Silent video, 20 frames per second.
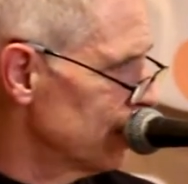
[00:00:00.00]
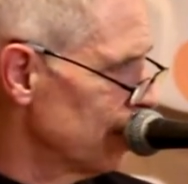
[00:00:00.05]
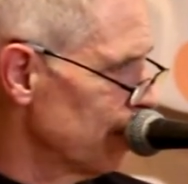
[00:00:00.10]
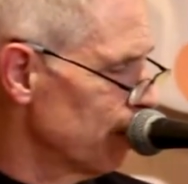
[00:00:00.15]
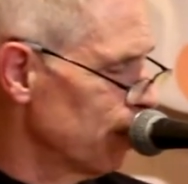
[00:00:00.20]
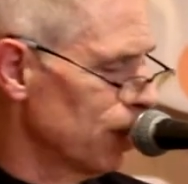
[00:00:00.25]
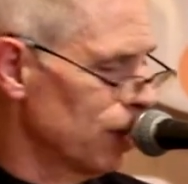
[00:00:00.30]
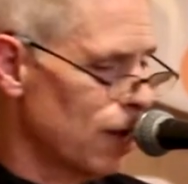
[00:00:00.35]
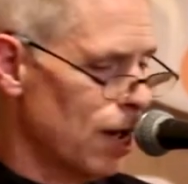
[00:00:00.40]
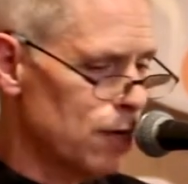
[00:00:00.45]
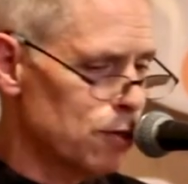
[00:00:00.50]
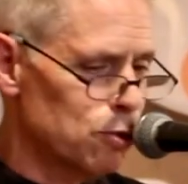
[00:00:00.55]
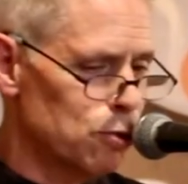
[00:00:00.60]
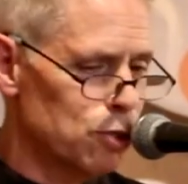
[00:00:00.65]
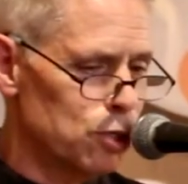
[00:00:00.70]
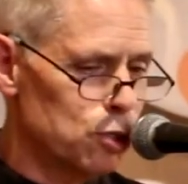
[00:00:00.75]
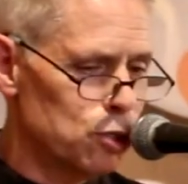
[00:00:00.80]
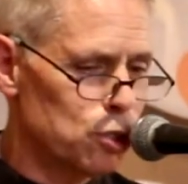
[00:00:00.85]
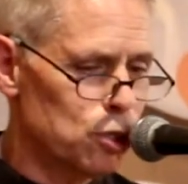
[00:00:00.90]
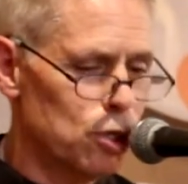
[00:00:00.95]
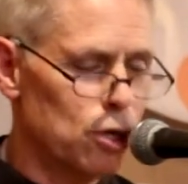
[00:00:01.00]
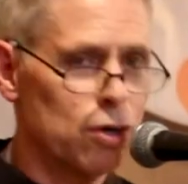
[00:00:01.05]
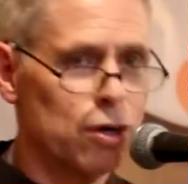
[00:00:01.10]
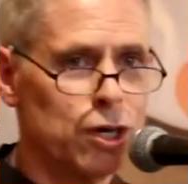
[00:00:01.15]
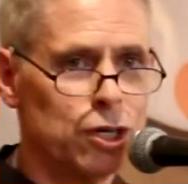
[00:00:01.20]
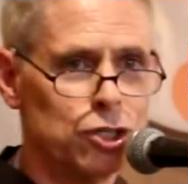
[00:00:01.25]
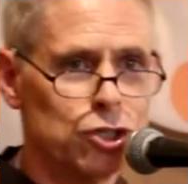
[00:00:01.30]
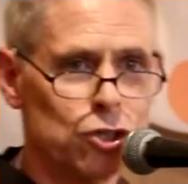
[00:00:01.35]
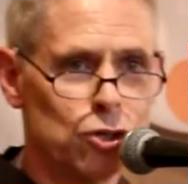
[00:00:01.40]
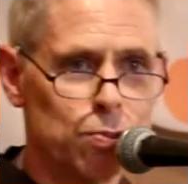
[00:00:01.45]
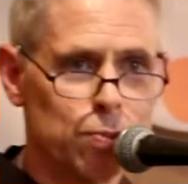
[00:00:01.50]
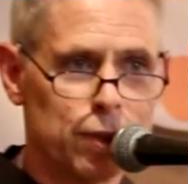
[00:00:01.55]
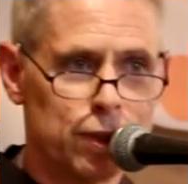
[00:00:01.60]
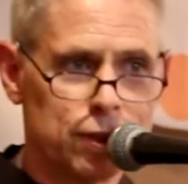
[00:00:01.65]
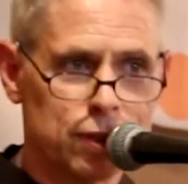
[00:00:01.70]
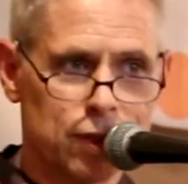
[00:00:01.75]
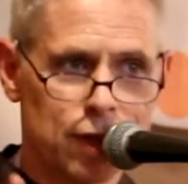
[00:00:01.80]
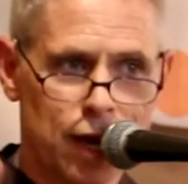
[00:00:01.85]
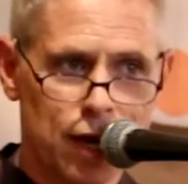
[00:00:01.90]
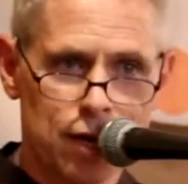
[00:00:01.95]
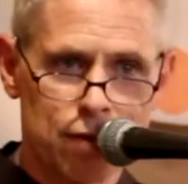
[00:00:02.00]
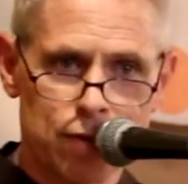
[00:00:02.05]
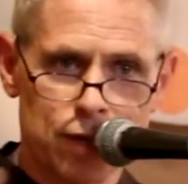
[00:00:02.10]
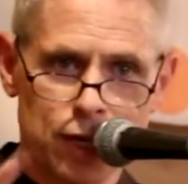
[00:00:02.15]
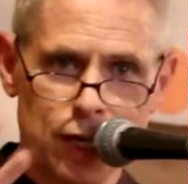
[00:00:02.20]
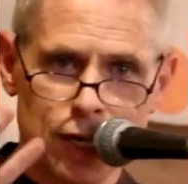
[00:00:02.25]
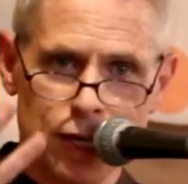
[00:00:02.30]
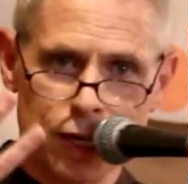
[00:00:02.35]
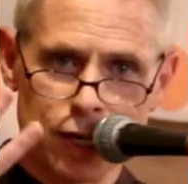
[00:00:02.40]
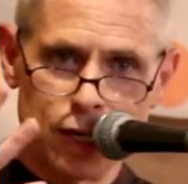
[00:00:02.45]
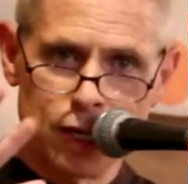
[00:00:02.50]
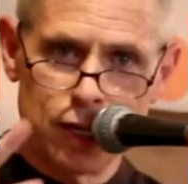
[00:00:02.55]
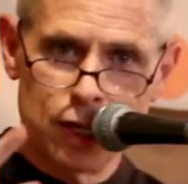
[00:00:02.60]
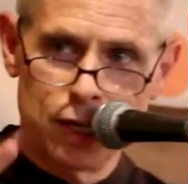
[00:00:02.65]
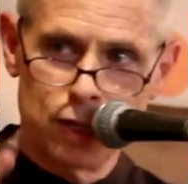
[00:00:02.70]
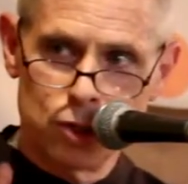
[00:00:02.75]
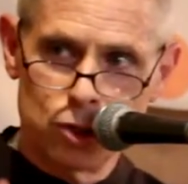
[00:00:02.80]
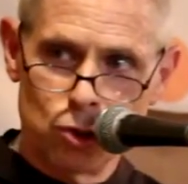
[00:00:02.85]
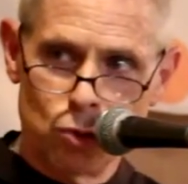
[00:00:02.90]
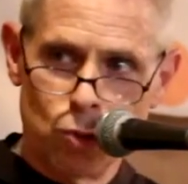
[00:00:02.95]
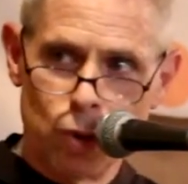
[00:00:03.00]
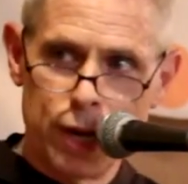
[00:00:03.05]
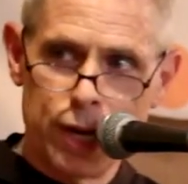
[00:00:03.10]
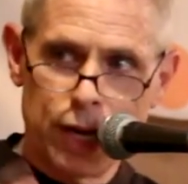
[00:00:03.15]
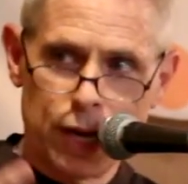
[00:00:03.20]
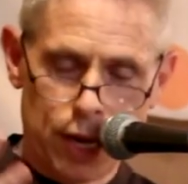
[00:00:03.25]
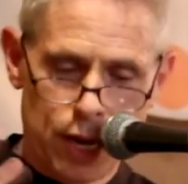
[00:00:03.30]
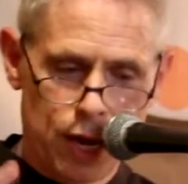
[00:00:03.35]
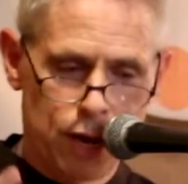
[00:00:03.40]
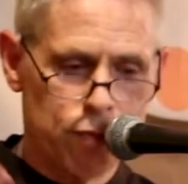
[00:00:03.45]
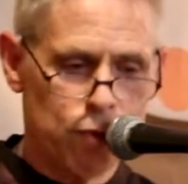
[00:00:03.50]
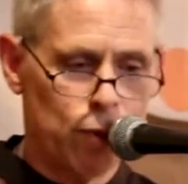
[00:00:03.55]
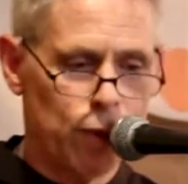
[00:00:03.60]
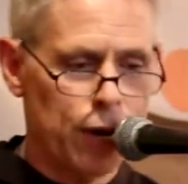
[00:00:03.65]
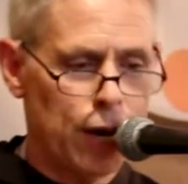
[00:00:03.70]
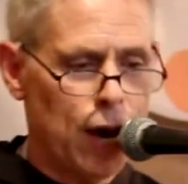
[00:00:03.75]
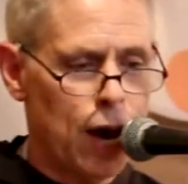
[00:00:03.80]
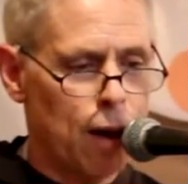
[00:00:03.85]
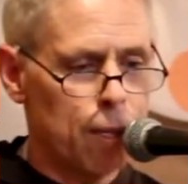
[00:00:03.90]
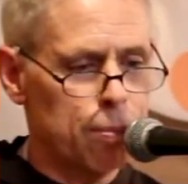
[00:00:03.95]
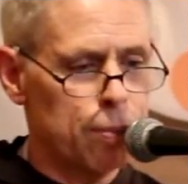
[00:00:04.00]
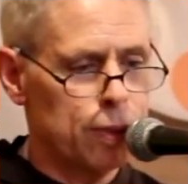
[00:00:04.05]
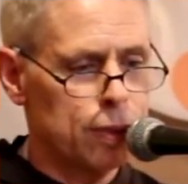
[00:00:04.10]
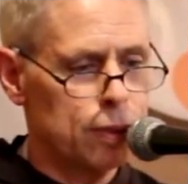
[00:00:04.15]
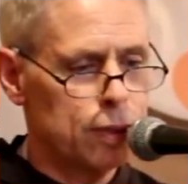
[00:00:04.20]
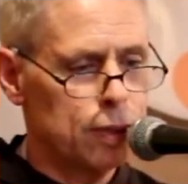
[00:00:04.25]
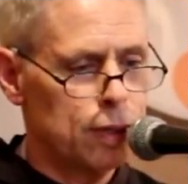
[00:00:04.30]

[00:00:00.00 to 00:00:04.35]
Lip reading: something not to discourage you, but kind of to wake everyone up.